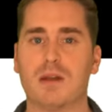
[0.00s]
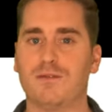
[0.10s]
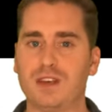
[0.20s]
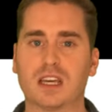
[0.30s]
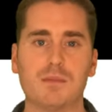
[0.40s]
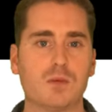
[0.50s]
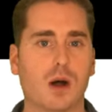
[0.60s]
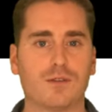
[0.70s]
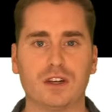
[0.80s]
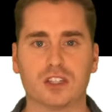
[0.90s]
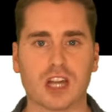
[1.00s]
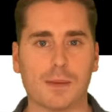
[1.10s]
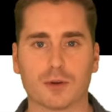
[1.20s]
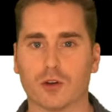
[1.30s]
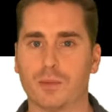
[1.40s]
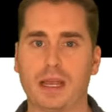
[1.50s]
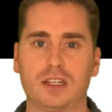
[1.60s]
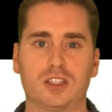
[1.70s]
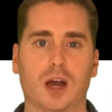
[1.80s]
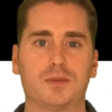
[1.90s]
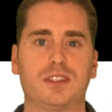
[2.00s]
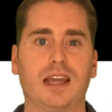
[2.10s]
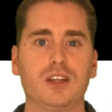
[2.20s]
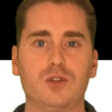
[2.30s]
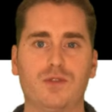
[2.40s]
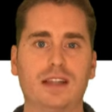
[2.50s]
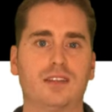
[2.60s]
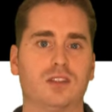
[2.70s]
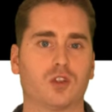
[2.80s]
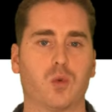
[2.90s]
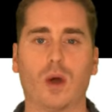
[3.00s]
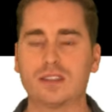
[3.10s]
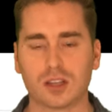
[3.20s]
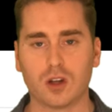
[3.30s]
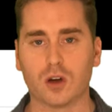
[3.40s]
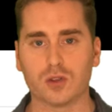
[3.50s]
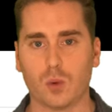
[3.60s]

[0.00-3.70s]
Benfica meanwhile finished top of Group H, upsetting Juventus twice along the